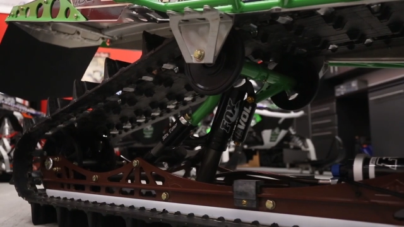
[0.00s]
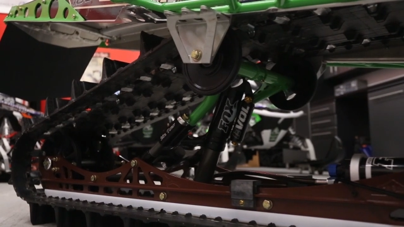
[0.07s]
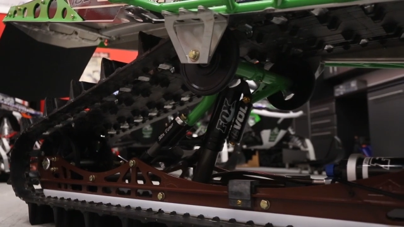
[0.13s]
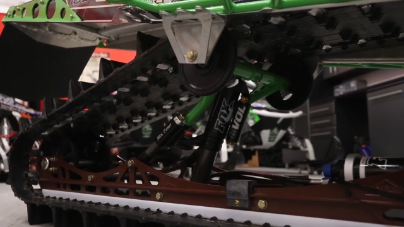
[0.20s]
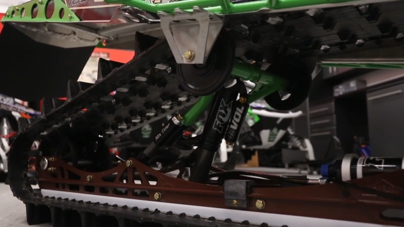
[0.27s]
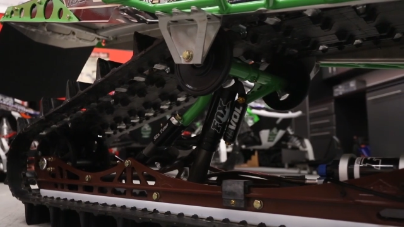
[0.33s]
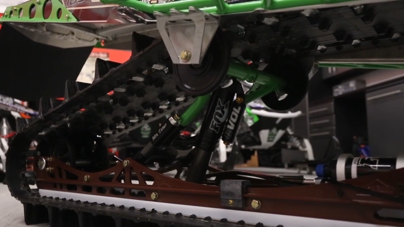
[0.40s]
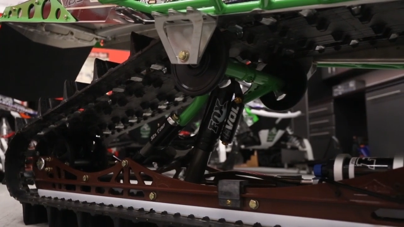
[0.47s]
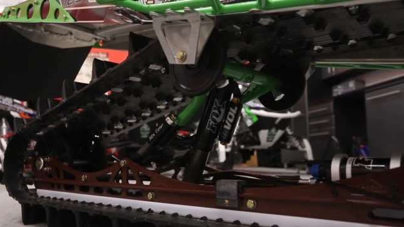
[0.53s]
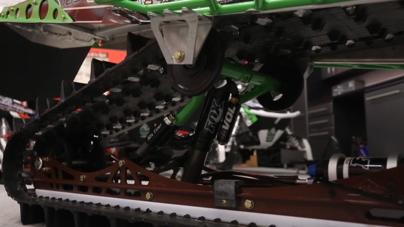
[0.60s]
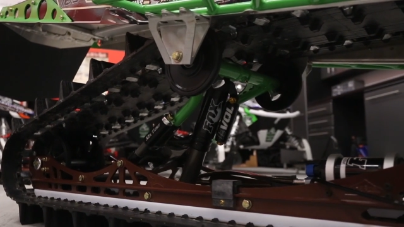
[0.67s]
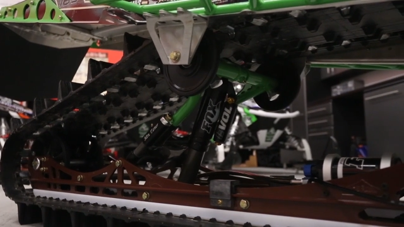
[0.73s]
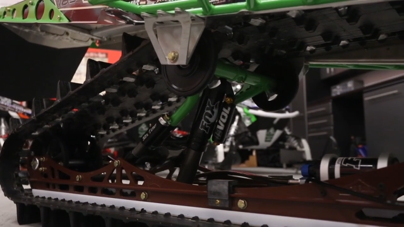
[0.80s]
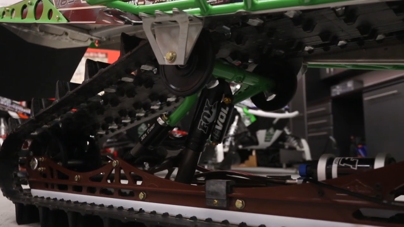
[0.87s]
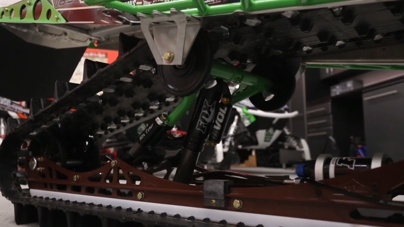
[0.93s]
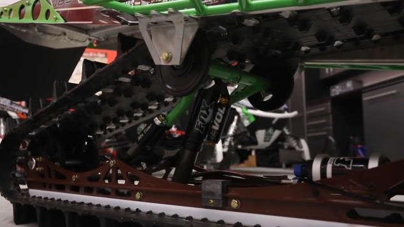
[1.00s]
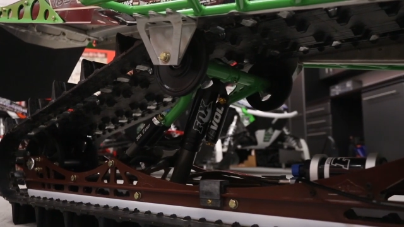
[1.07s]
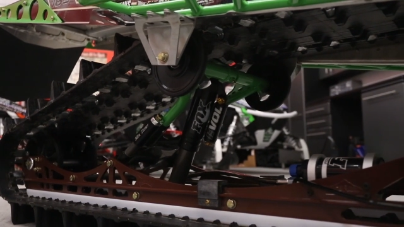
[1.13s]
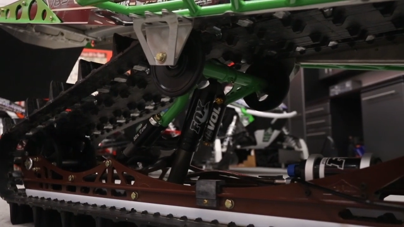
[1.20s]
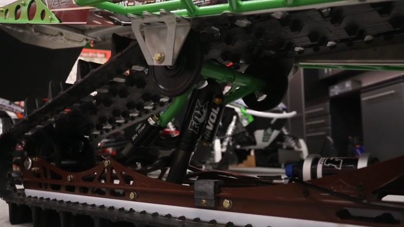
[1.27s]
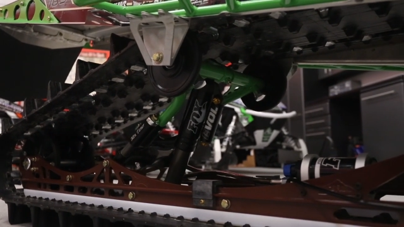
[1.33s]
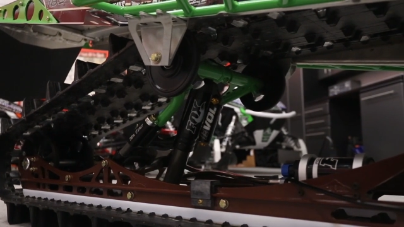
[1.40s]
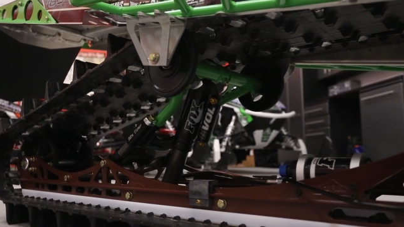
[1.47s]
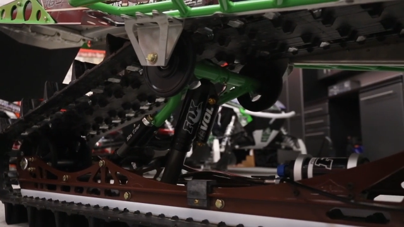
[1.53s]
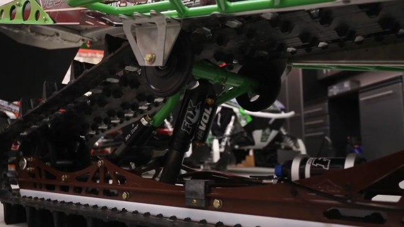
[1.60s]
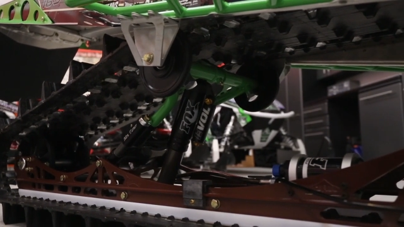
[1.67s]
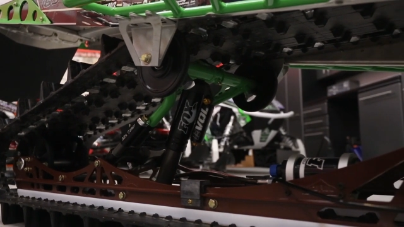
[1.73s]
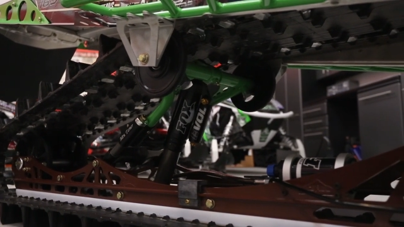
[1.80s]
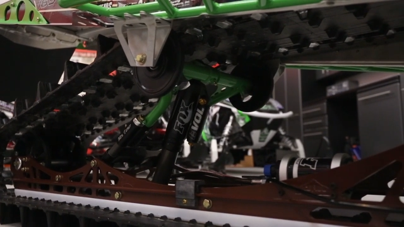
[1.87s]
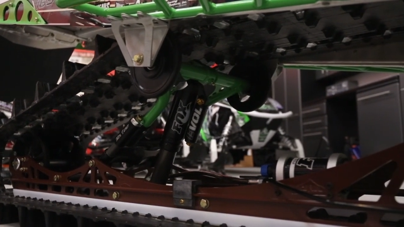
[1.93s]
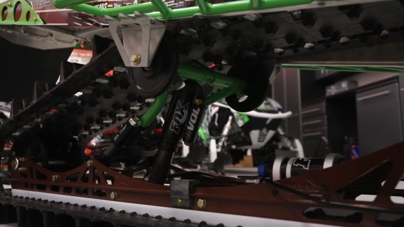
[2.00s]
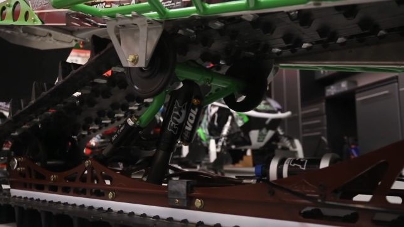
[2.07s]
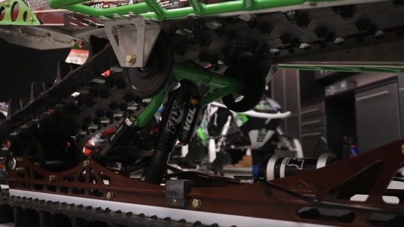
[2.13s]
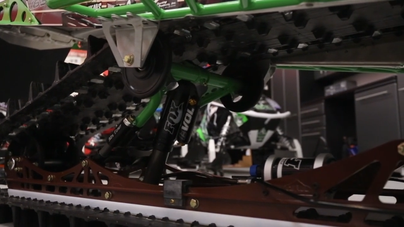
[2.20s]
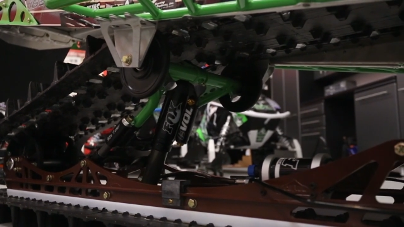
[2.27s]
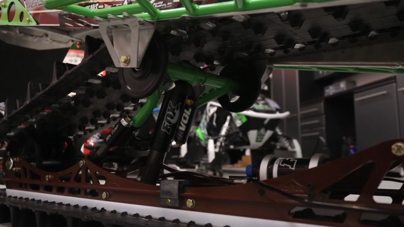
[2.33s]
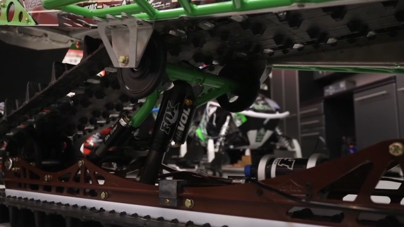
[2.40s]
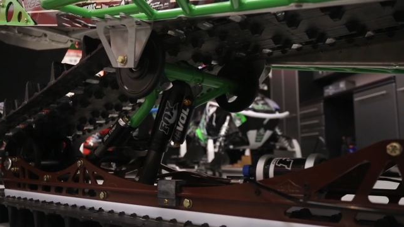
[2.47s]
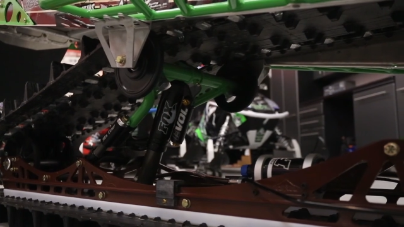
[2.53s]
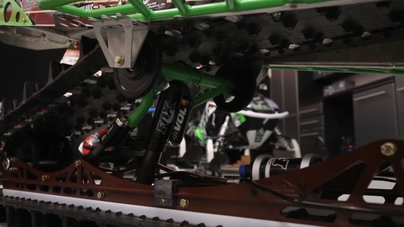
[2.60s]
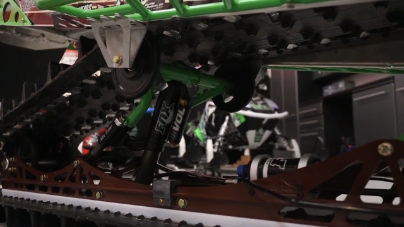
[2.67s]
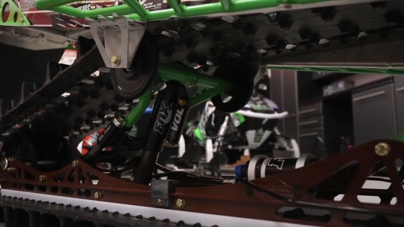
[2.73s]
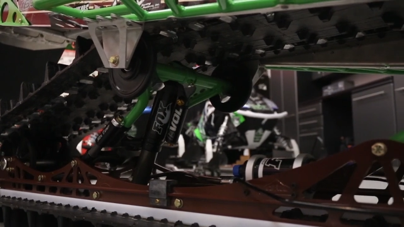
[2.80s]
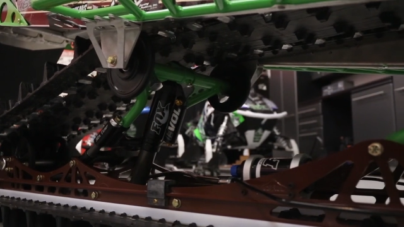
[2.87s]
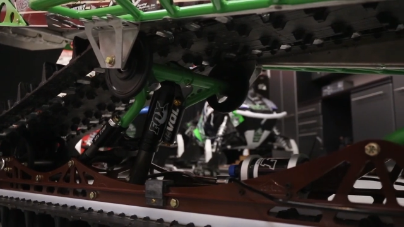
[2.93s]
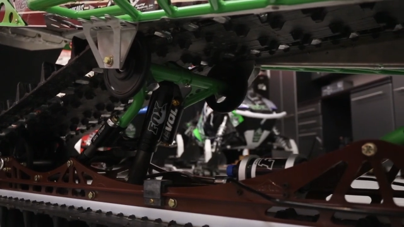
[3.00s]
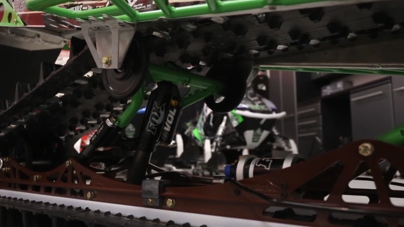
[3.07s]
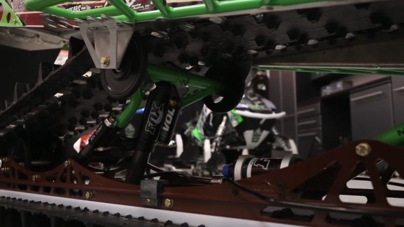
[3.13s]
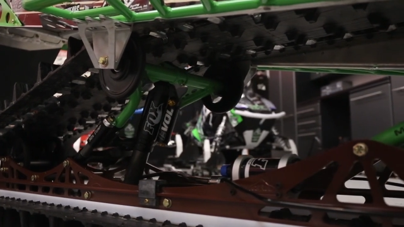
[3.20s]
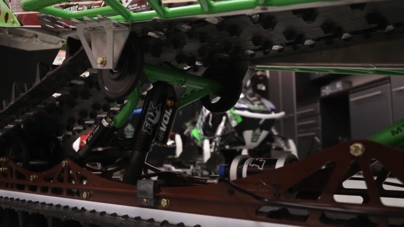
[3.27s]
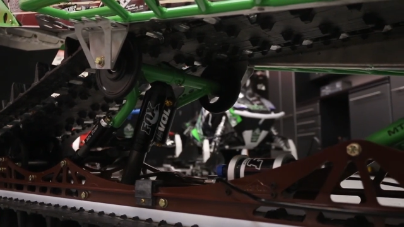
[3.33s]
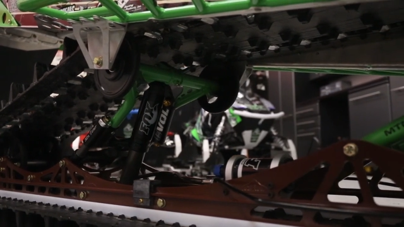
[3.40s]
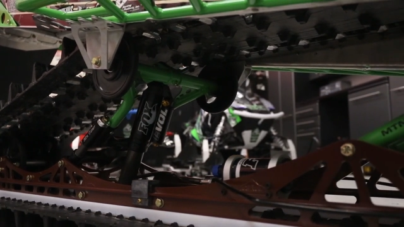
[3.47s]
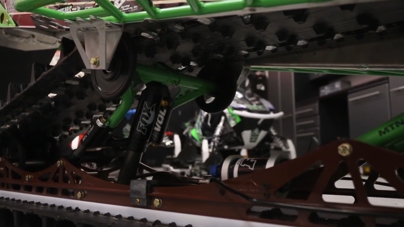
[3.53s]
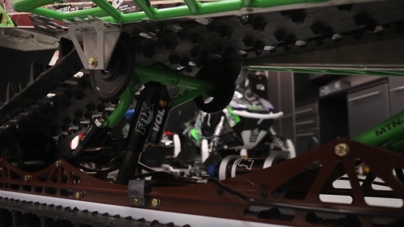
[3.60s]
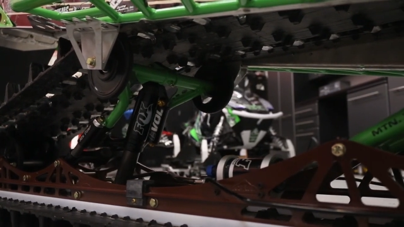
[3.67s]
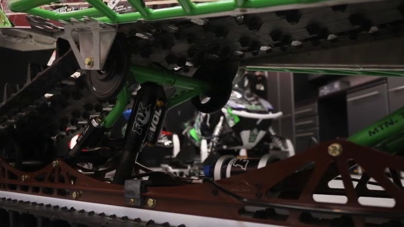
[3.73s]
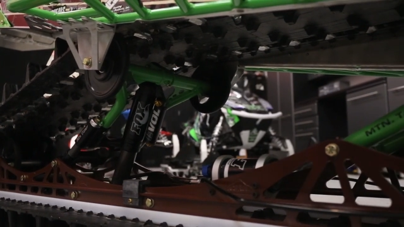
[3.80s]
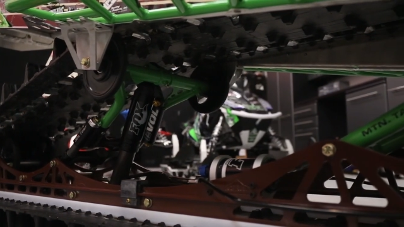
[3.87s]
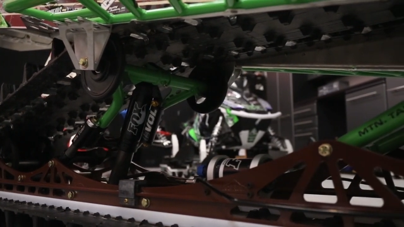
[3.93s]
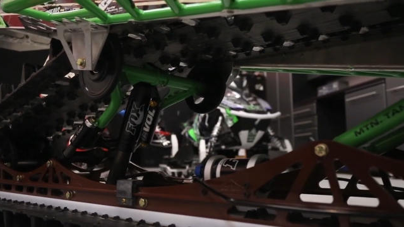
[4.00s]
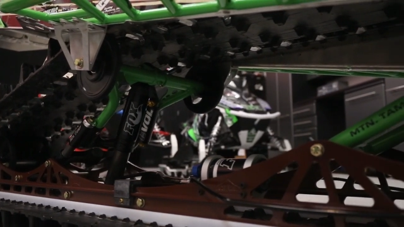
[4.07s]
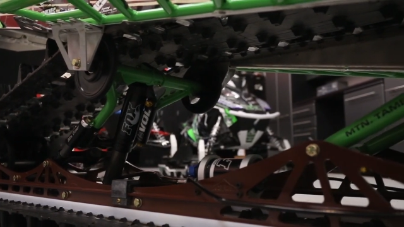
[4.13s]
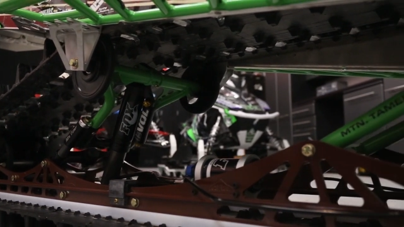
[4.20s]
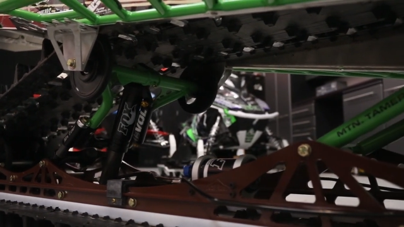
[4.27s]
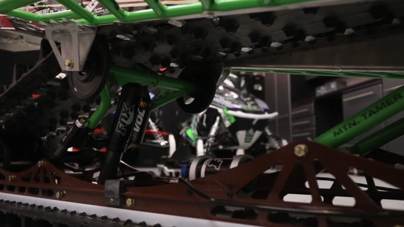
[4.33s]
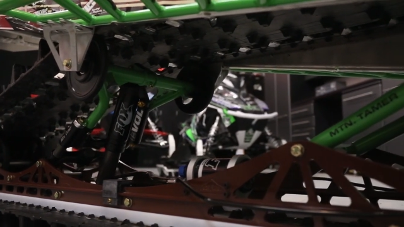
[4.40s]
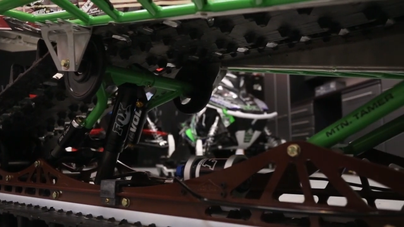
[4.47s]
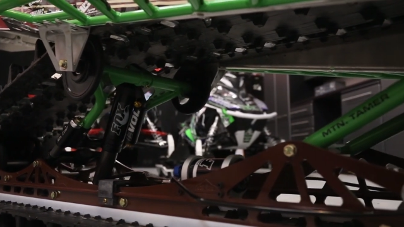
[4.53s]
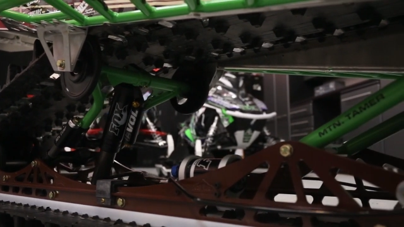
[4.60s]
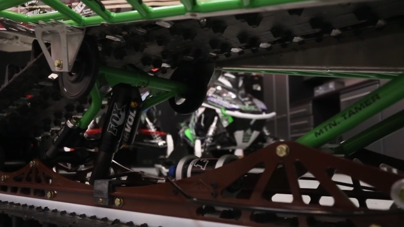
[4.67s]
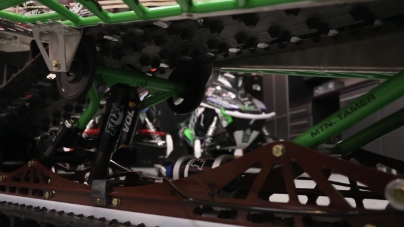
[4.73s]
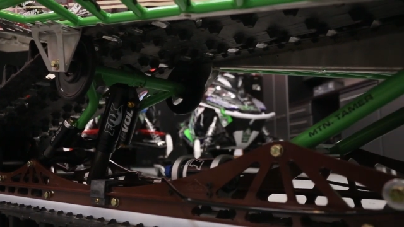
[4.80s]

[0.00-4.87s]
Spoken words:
Nobody's mouth can be seen.